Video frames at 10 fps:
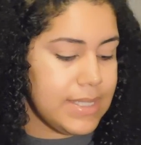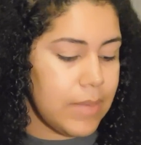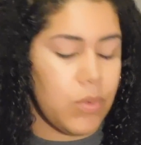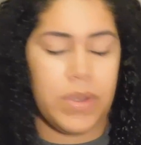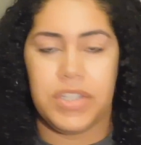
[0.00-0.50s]

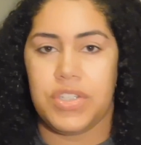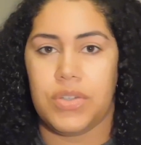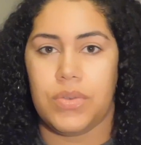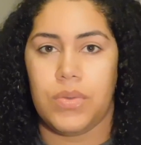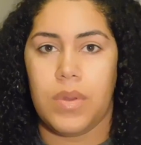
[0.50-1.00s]
I'm going
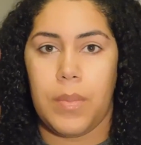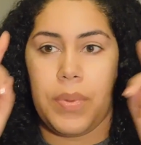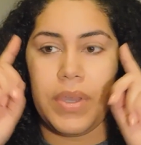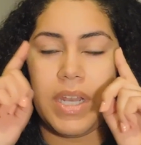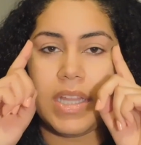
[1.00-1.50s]
to
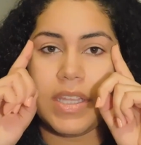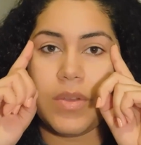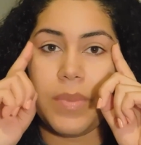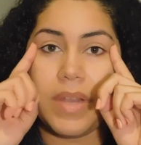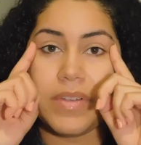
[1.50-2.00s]
put a
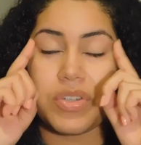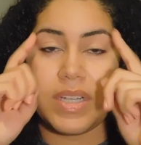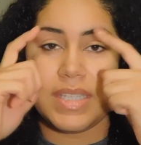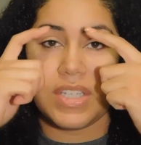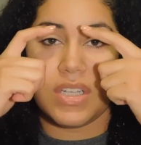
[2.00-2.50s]
little bit of a
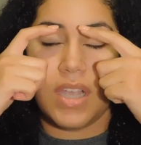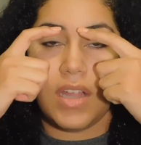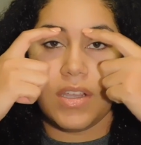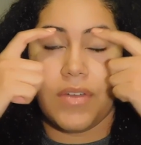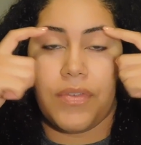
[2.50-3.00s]
transition
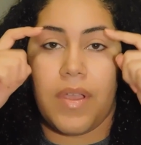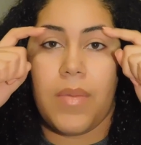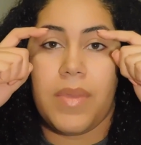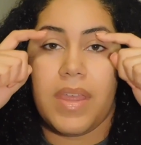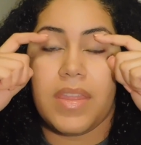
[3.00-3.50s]
color
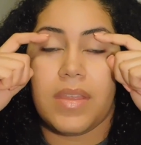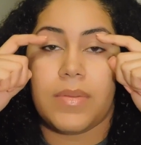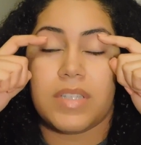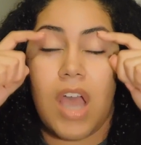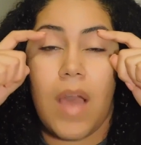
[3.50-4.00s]
from
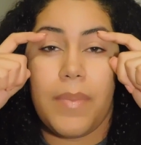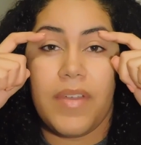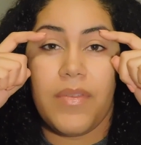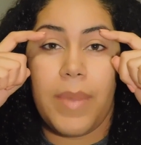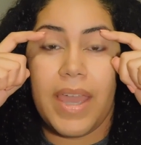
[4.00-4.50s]
the top
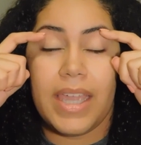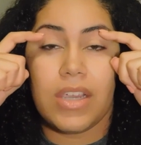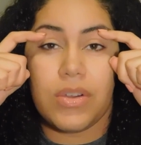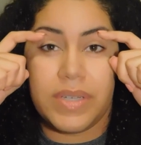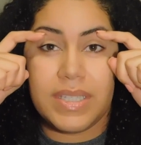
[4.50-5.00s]
of my
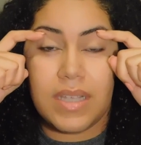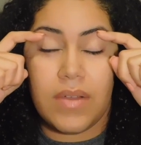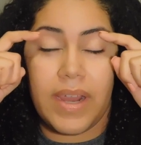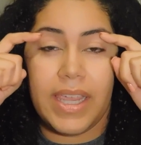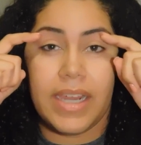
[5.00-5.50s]
crease
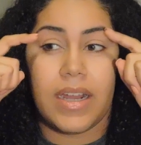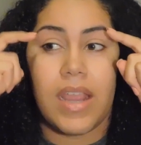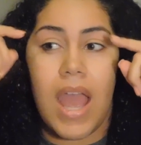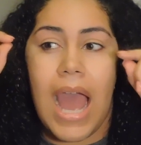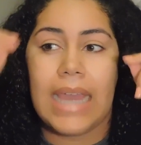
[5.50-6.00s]
right here.
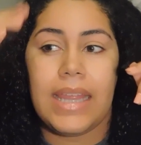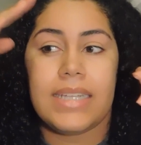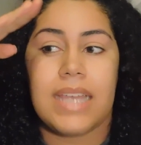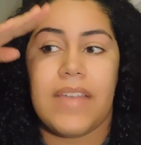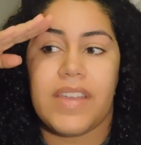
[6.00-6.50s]
I like
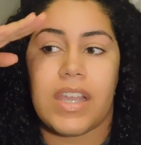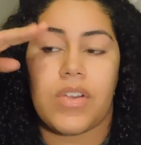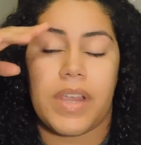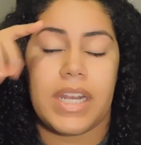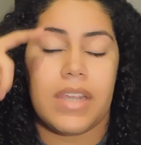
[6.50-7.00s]
to have like a
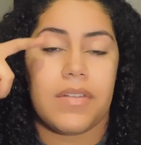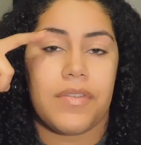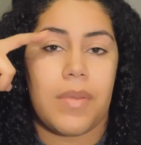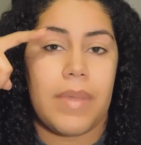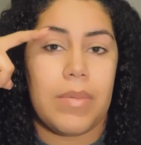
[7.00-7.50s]
gradient
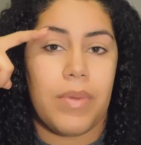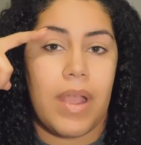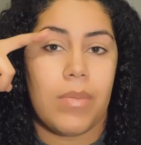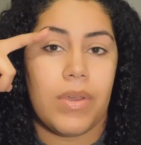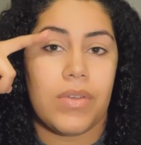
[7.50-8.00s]
from my
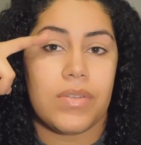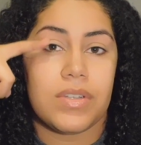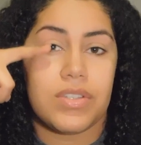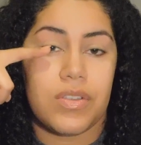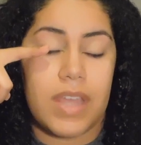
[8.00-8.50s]
brow bone
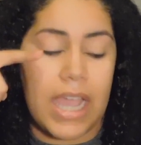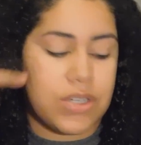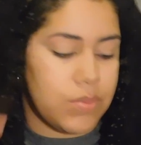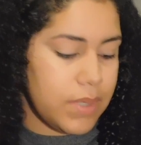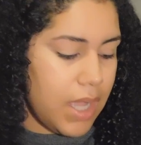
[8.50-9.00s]
to the
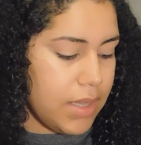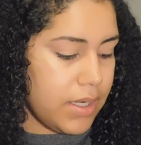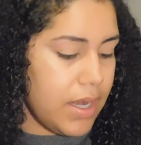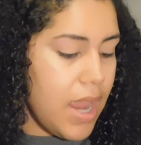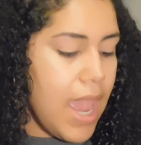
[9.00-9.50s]
actual
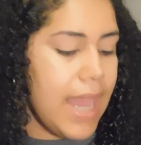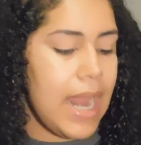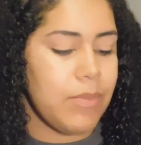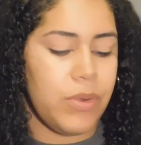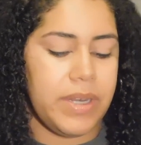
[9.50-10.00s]
color. And
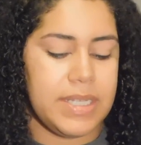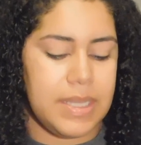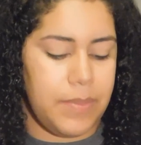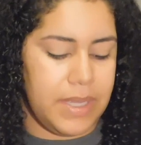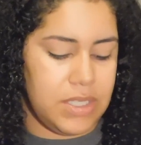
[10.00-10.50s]
I'm going to
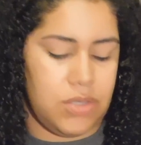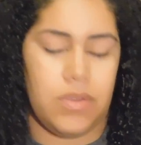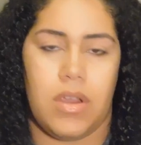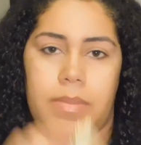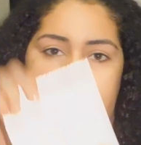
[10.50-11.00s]
dip into
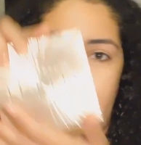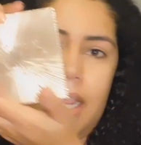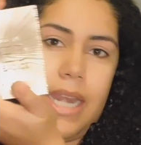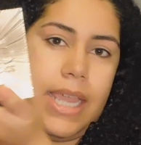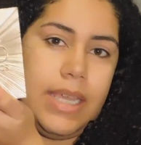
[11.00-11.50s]
the Urban
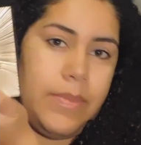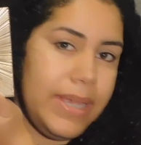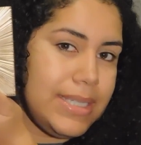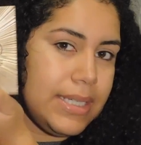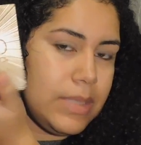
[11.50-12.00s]
Decay Naked
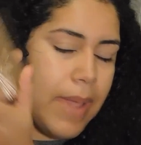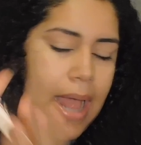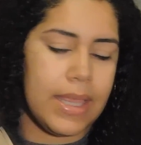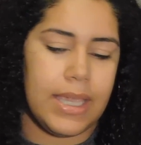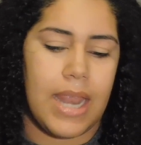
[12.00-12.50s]
Basics
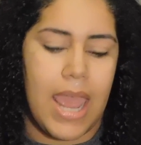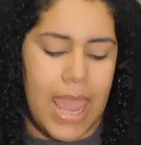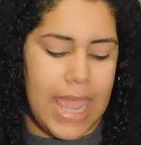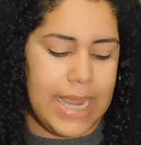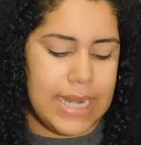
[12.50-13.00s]
palette.
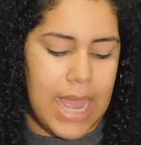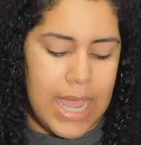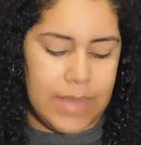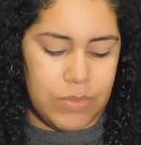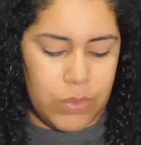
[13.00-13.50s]
And
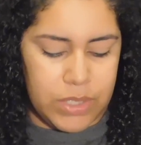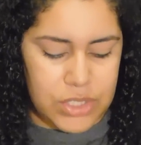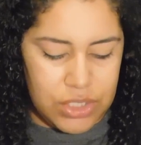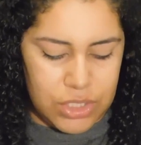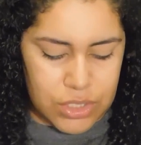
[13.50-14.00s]
I'm going
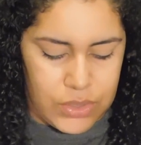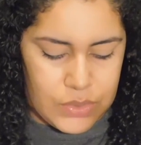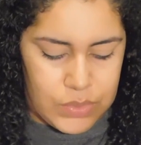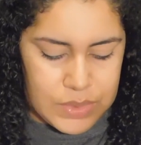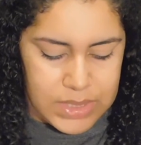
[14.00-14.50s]
to
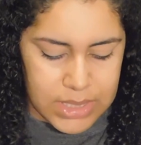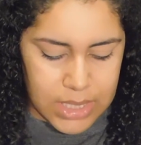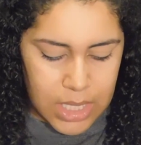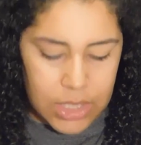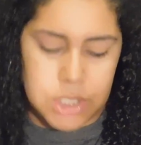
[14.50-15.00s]
use the
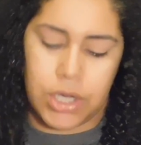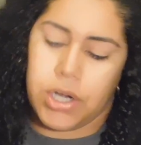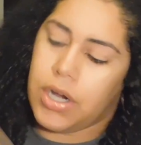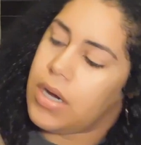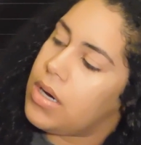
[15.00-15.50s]

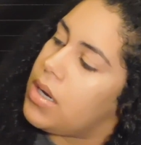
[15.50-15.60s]
color,